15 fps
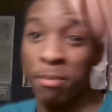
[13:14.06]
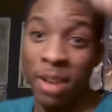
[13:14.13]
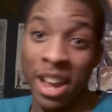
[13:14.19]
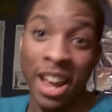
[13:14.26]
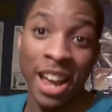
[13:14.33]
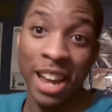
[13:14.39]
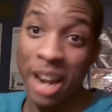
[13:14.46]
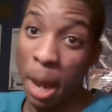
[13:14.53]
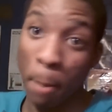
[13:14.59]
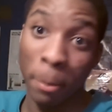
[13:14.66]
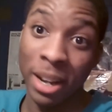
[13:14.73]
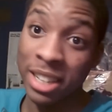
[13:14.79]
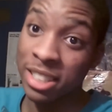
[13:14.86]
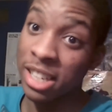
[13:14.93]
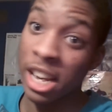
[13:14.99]
Man, that
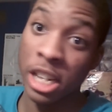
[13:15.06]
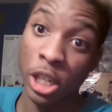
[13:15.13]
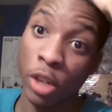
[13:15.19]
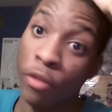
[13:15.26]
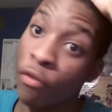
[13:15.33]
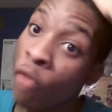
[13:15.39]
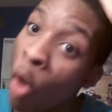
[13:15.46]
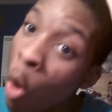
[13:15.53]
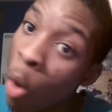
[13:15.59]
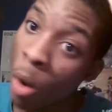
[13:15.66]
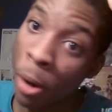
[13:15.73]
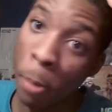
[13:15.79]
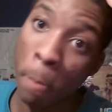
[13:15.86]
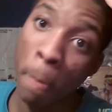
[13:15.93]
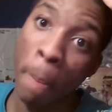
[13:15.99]
PlayStation 4.